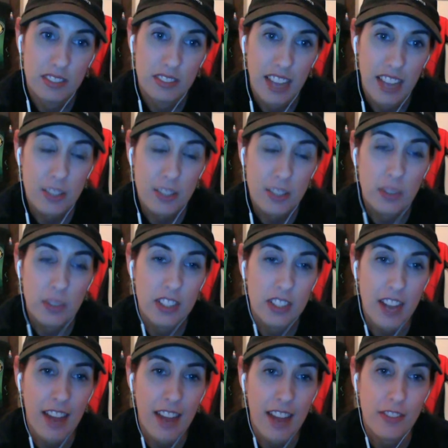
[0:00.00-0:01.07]
I just want to
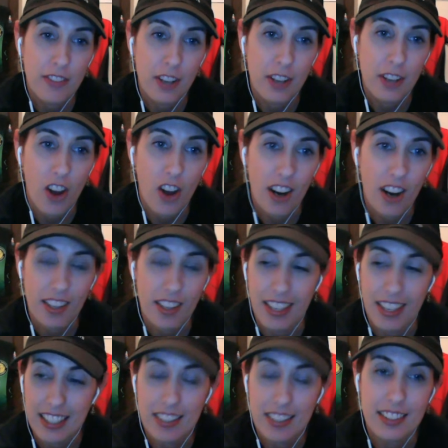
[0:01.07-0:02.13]
drive the cart like
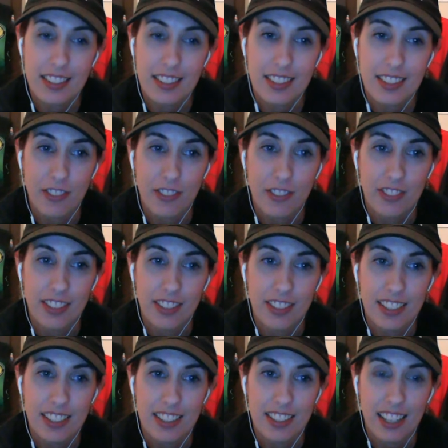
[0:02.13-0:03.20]
into stuff, and
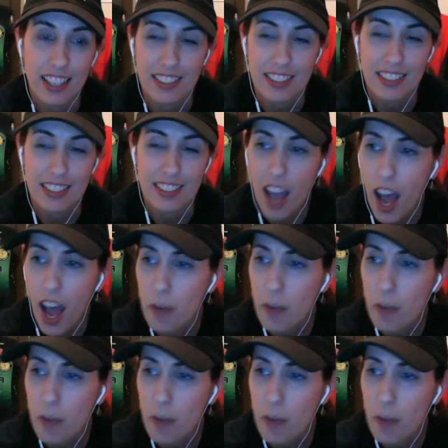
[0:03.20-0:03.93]
he's like, "Stop!